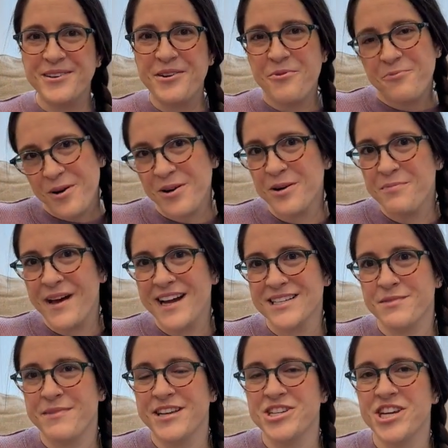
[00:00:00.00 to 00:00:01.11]
Welcome back to
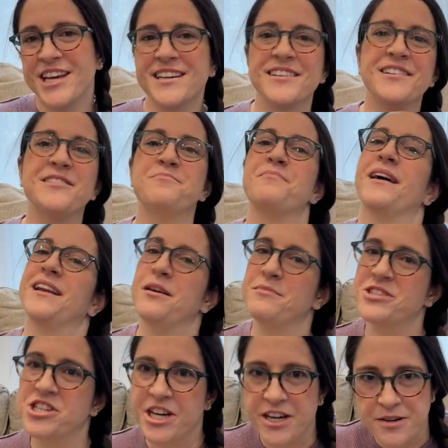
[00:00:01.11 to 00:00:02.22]
my channel. My name is
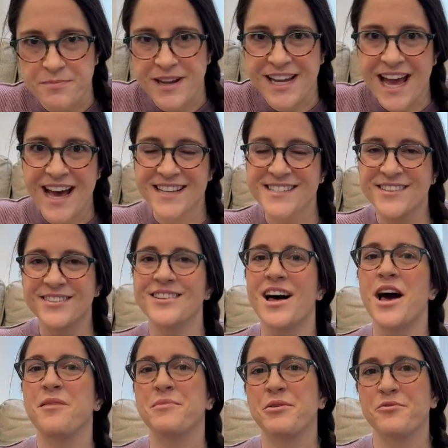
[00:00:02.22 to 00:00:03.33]
Sharon McCaskill.
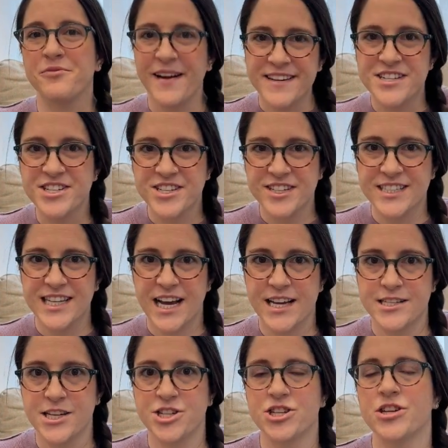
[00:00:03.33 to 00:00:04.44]
I'm a registered
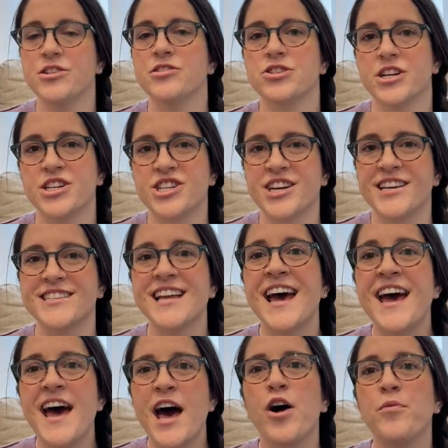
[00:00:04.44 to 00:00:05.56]
dietitian nutritionist
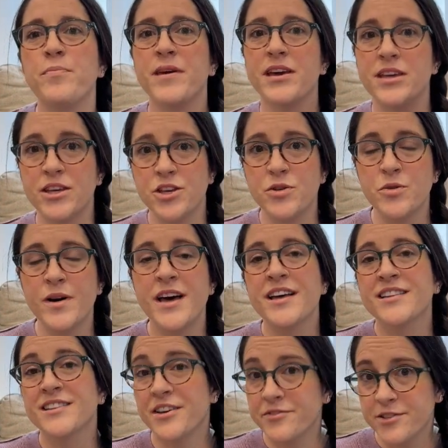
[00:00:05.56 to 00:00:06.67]
helping you
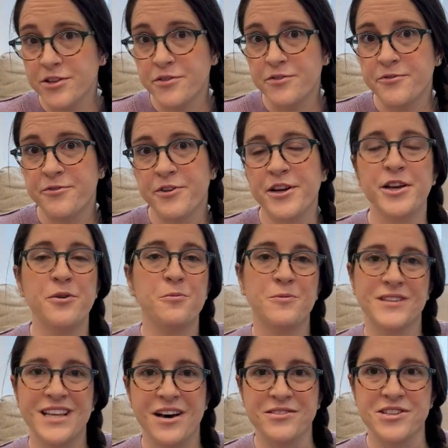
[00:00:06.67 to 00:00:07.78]
live gluten-free
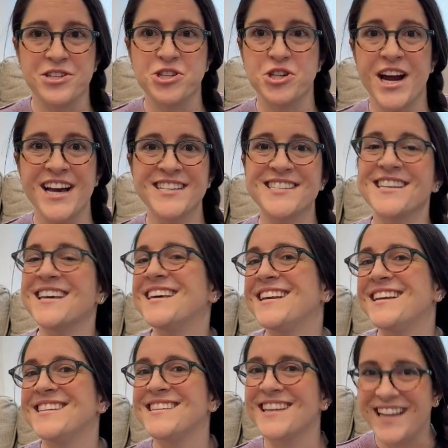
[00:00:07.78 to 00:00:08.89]
without the stress. And
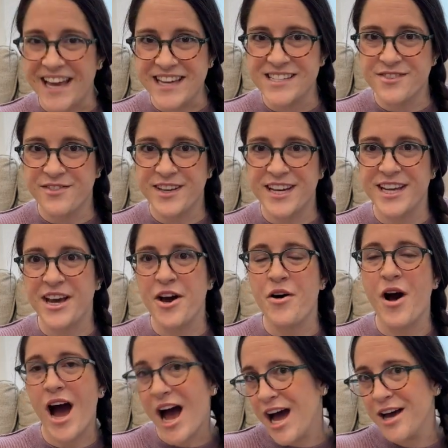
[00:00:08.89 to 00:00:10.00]
in today's
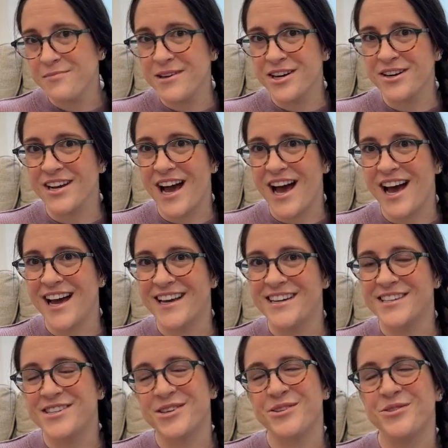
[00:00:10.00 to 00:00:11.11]
video, I'm your
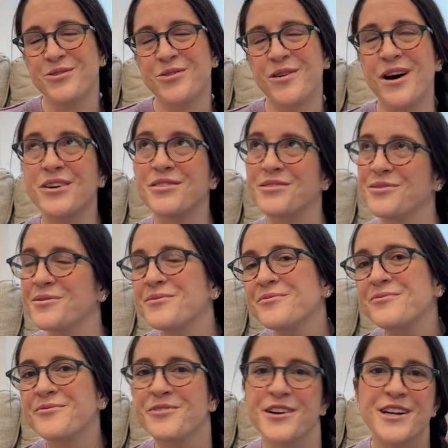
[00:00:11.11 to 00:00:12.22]
guide to
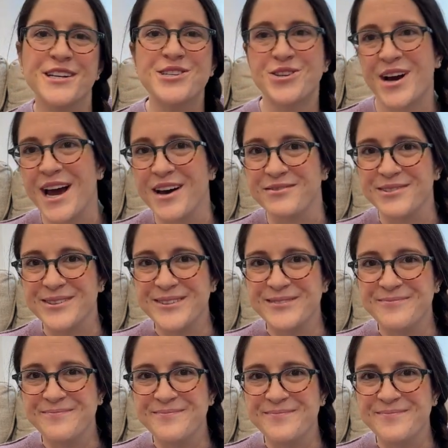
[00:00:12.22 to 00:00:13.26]
gluten-free travel.